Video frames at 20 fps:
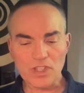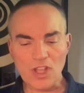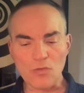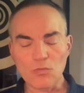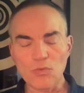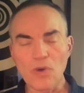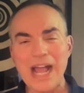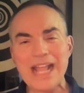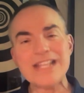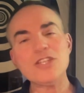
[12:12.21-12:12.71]

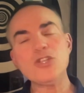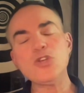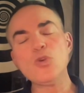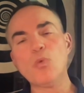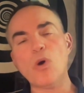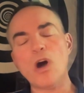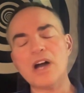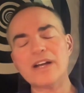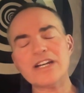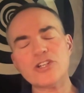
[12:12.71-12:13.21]
right? You
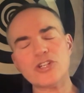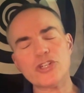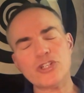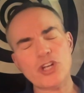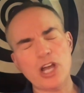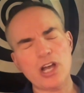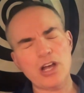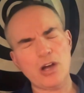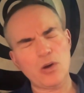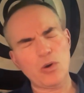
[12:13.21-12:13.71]
want to
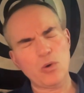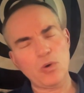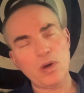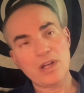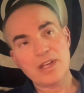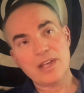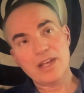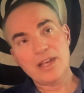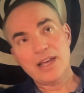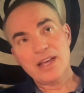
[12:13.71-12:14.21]
show
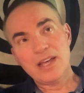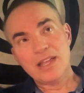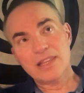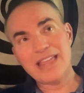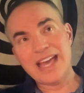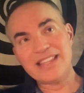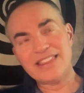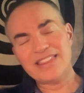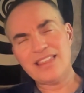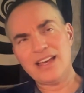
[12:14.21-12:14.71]

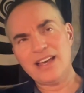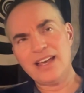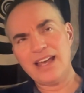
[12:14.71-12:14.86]
that